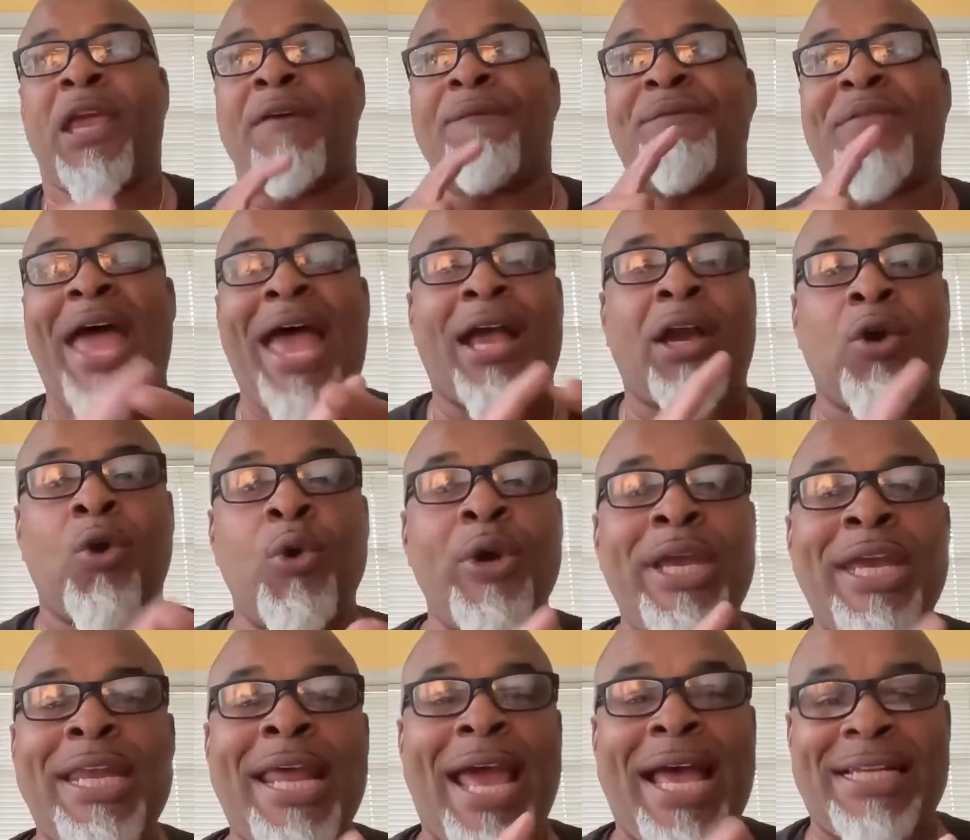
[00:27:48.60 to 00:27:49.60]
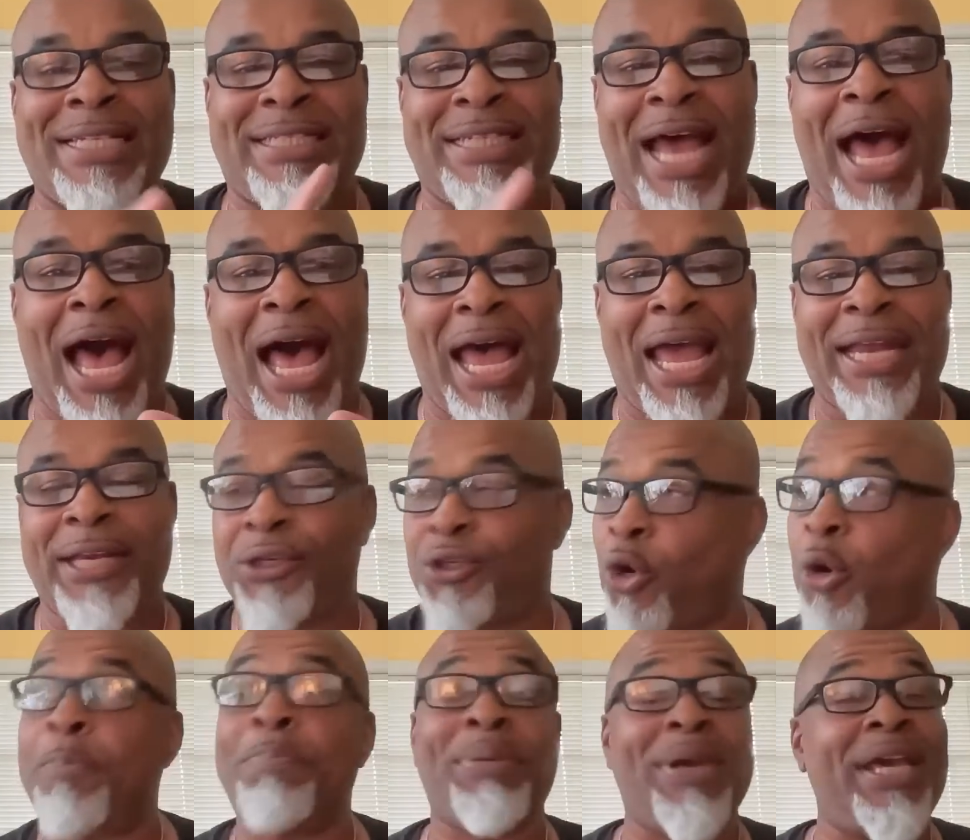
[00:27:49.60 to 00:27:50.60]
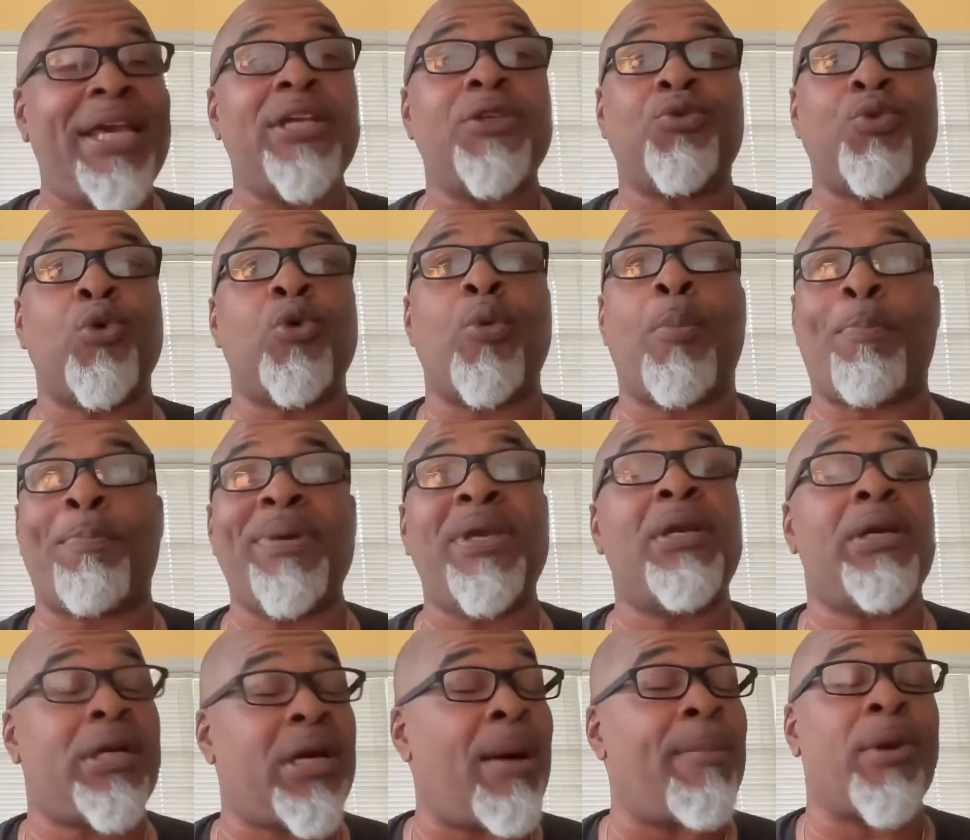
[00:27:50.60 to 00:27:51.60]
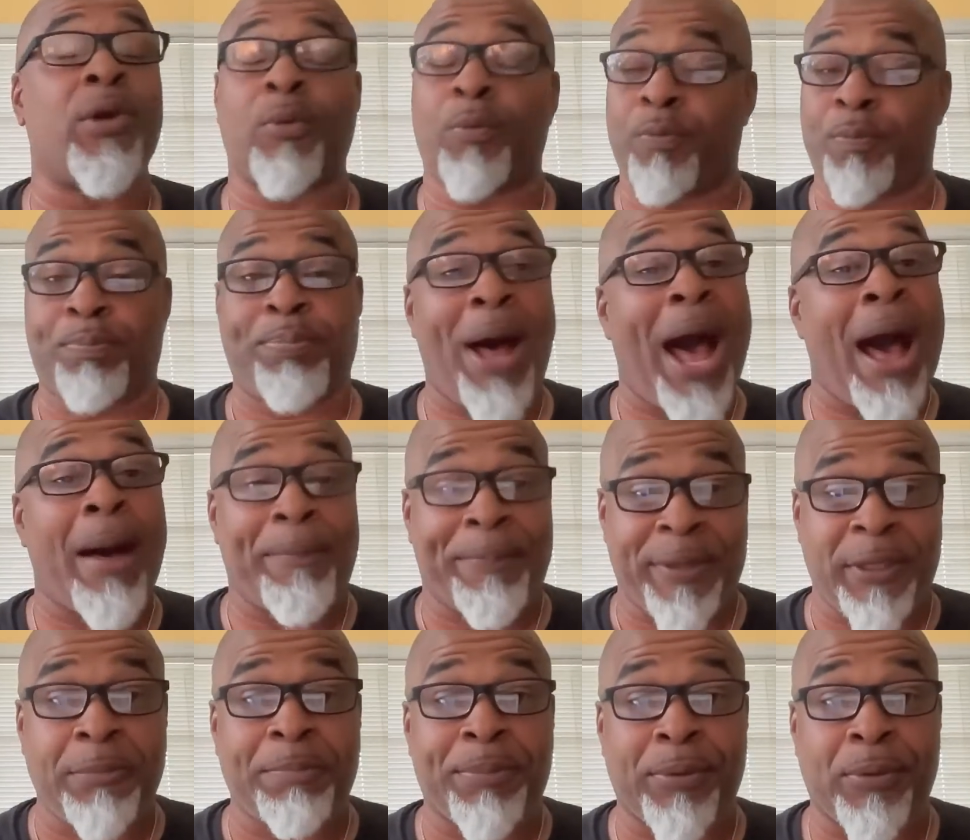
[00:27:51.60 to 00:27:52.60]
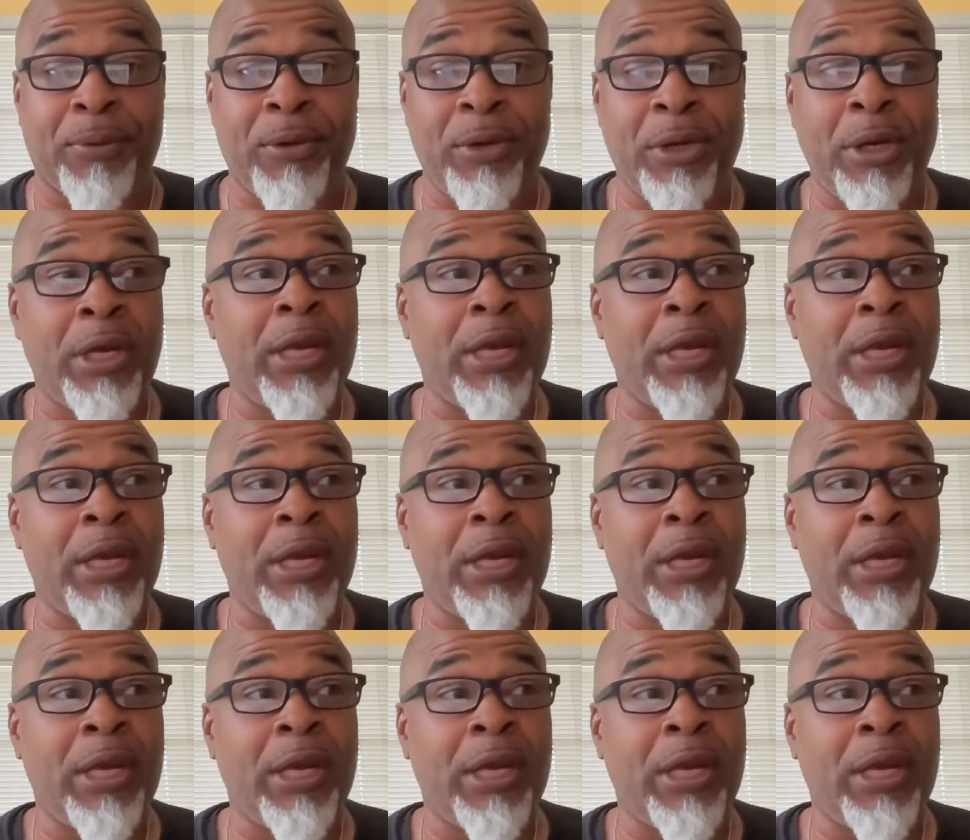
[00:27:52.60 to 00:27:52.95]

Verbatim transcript: If that queen has died, your bees will be coming to pop people.